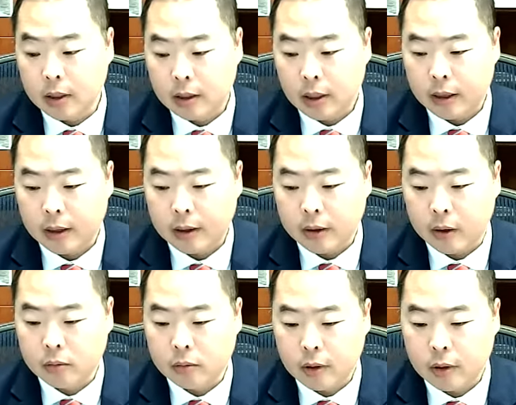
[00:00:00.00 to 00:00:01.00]

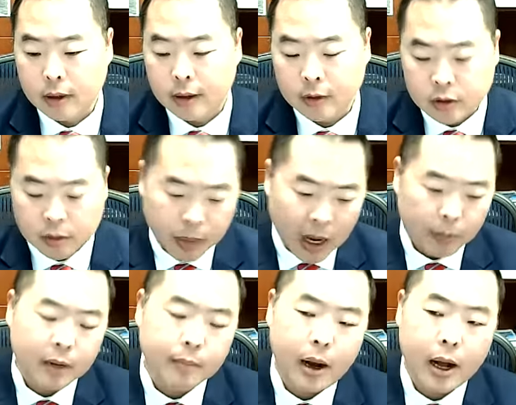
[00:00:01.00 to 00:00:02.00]
And there's a
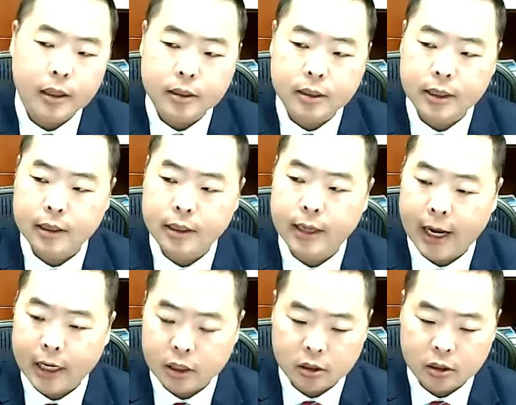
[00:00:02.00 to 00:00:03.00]
public policy and a
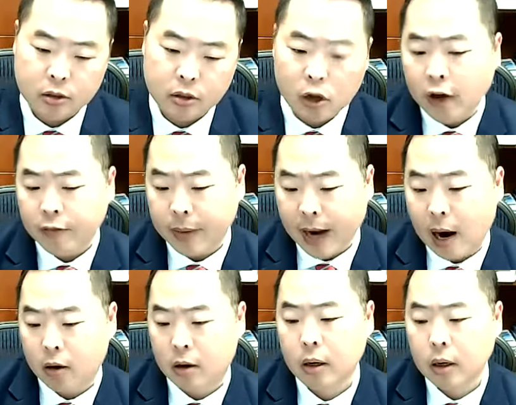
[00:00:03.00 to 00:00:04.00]
national soft
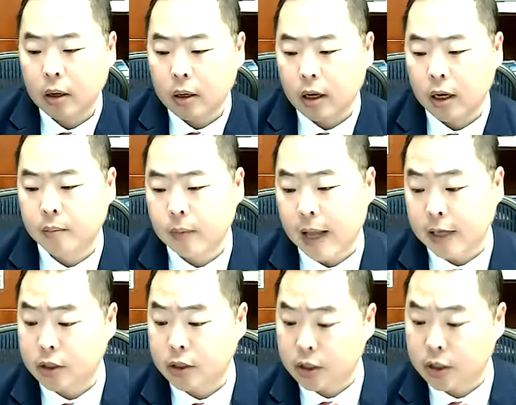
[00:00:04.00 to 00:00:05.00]
power,
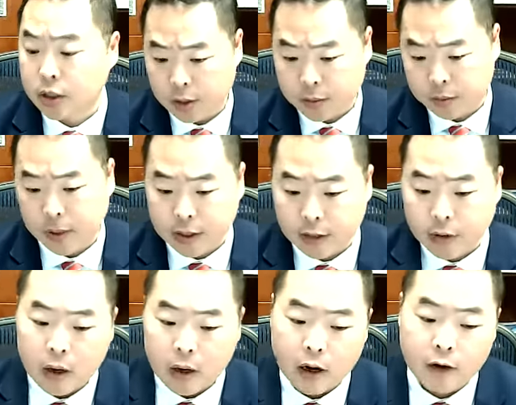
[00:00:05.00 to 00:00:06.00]
national security perspective
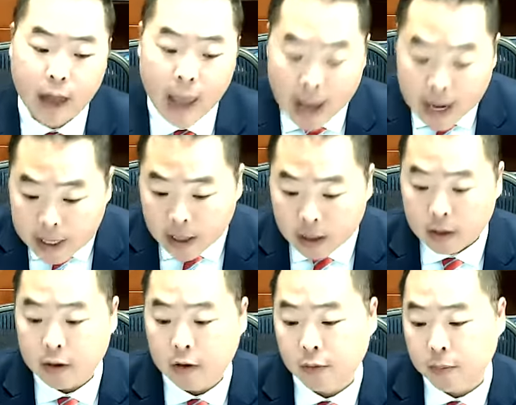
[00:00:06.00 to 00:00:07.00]
of
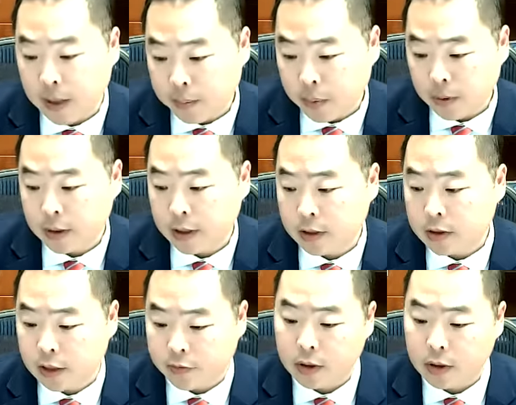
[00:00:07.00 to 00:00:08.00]
aiding these people in these
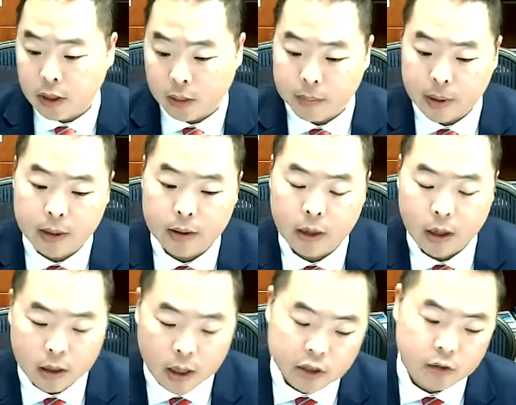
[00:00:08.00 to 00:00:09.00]
different
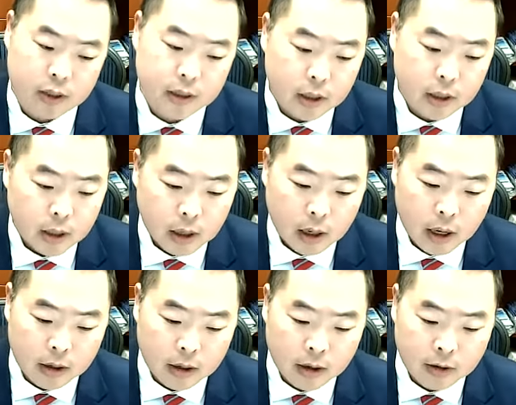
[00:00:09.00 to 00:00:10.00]
countries
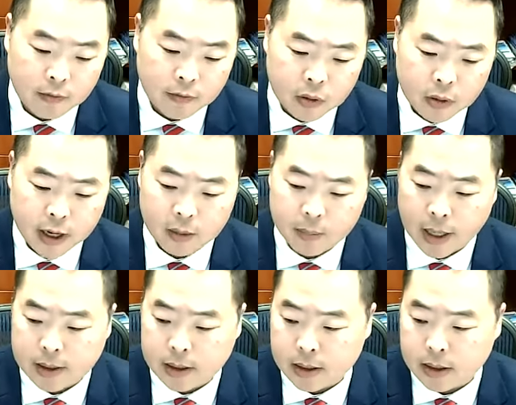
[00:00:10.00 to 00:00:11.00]
on a food aid
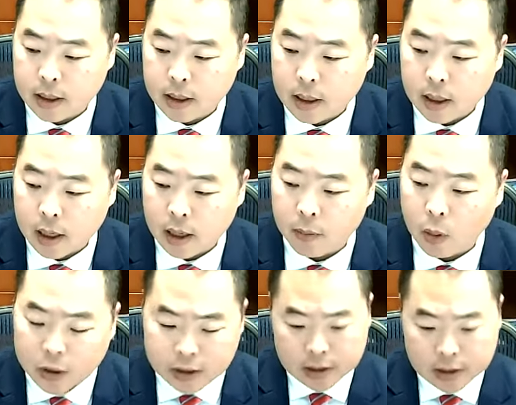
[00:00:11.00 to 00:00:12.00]
basis.
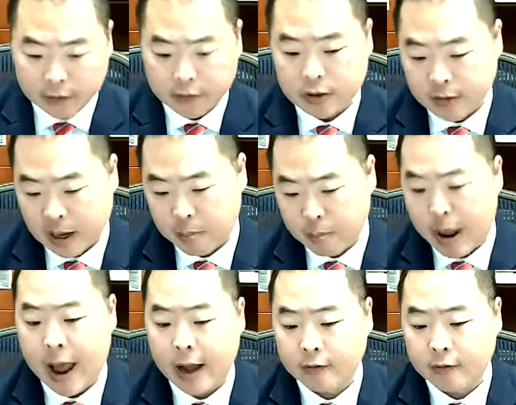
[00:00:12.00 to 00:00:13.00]
What's the difference if that
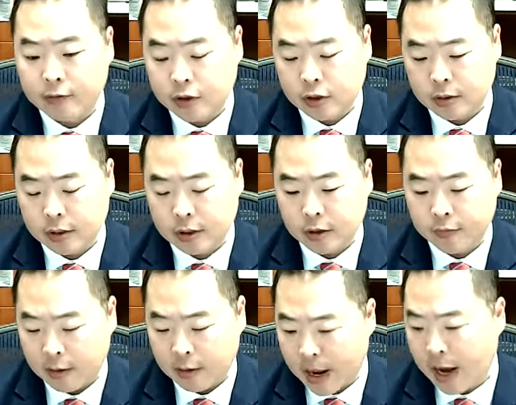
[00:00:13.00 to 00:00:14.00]
bag of, if
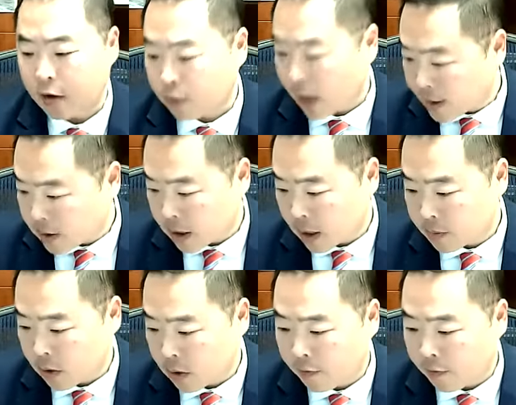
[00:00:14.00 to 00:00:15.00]
that bag of rice
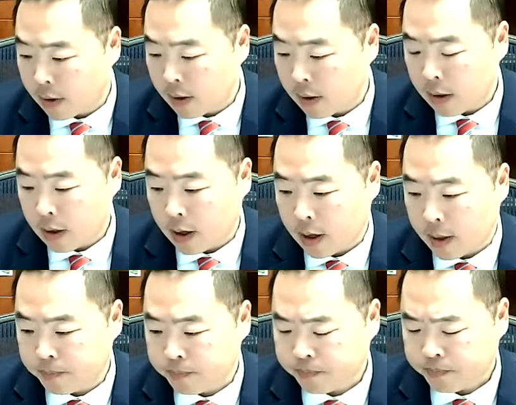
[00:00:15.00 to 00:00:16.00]
comes off,
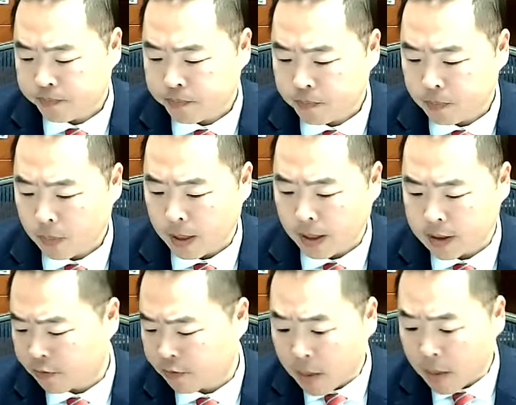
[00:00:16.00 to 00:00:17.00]
and
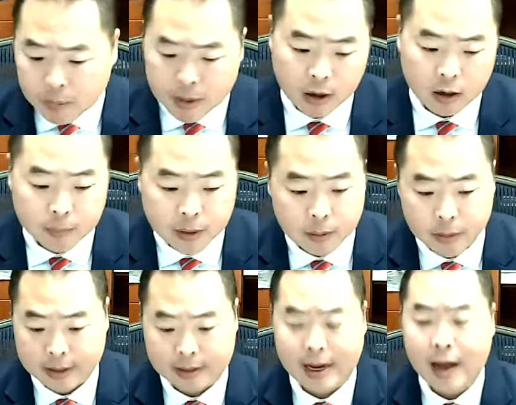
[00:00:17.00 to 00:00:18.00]
it's from the American people,
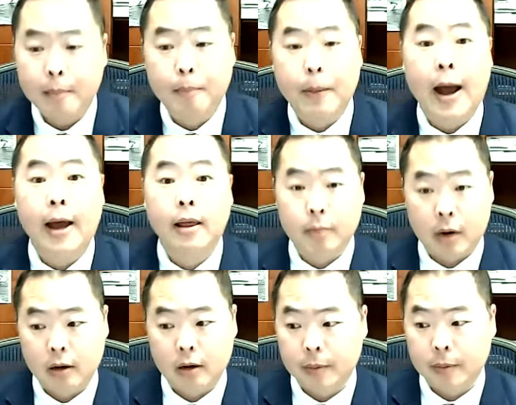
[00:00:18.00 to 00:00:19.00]
but it's not by the
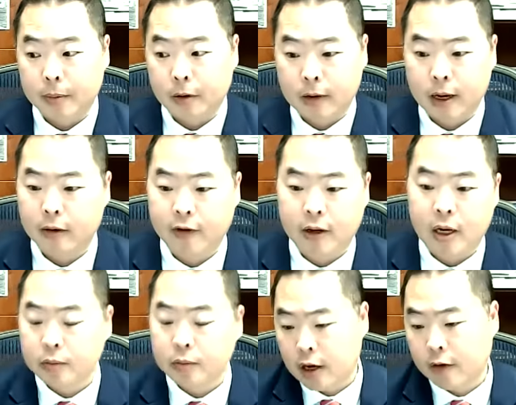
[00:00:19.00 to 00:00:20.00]
American people, right? If it
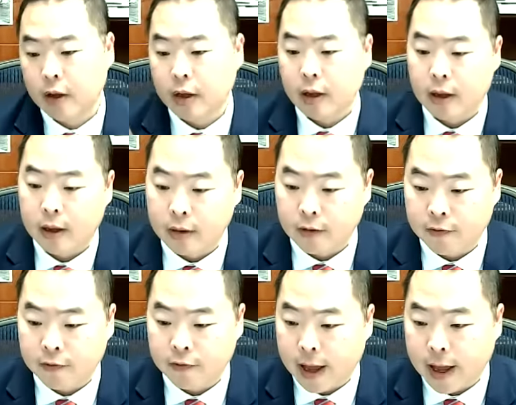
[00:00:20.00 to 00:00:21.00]
comes off and the
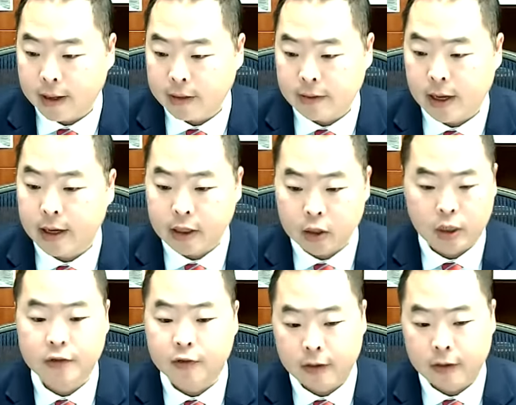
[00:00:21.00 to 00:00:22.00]
flag is not a
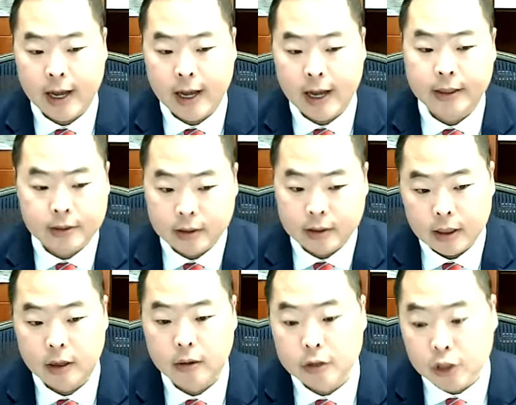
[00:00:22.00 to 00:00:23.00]
U.S. flag, it's,
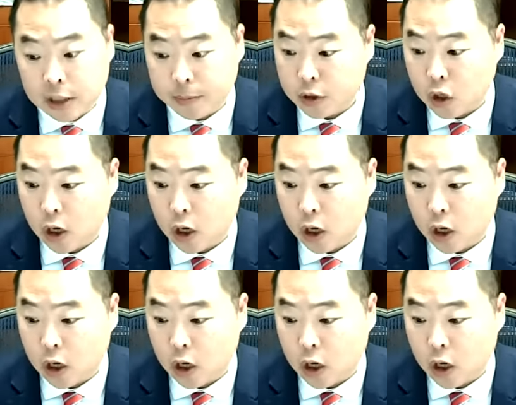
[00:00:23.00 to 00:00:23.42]
the cheapest